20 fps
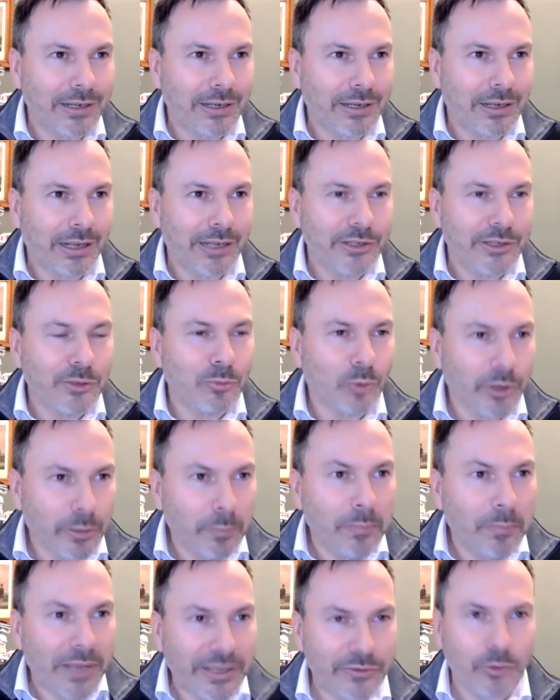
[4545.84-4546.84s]
and you want to
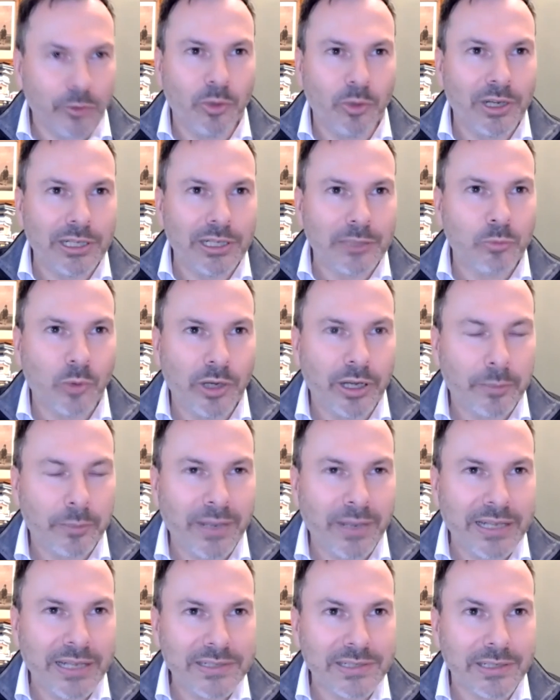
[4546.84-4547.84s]
make the world work
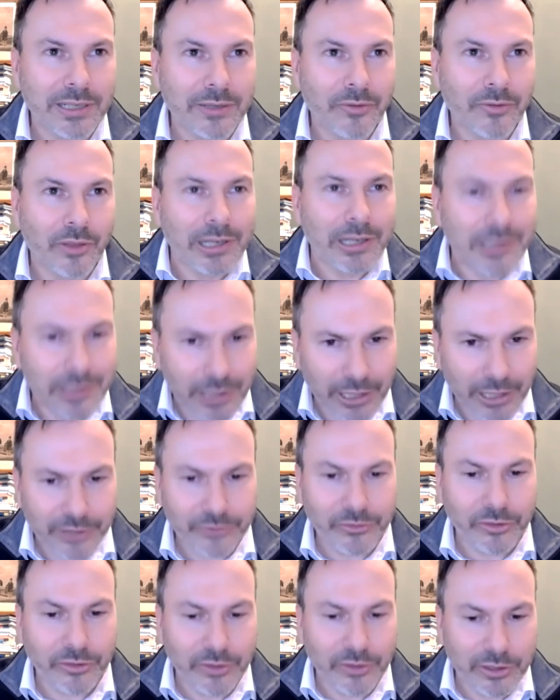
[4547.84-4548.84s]
better, the
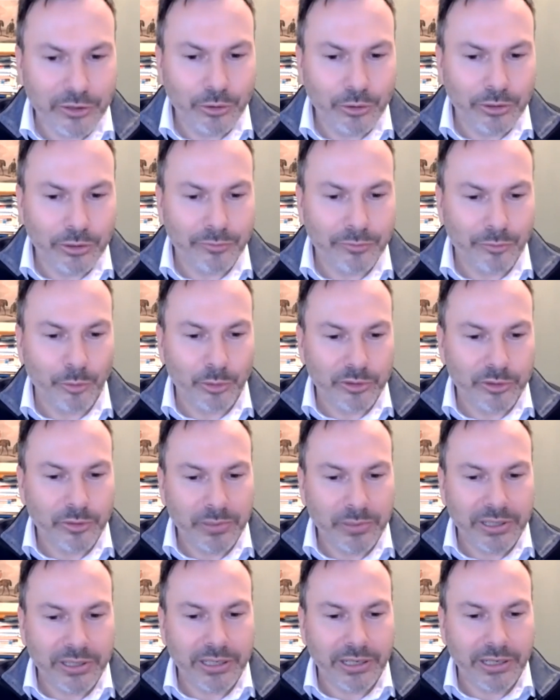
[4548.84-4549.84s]
last thing you can afford to
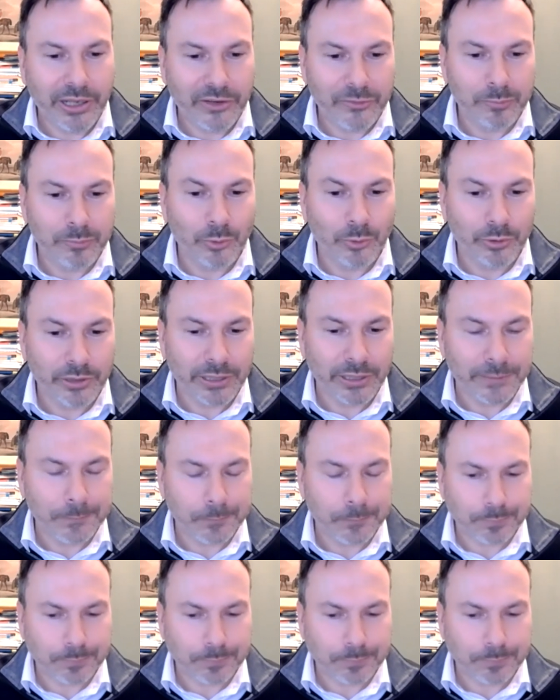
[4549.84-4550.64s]
be is boring.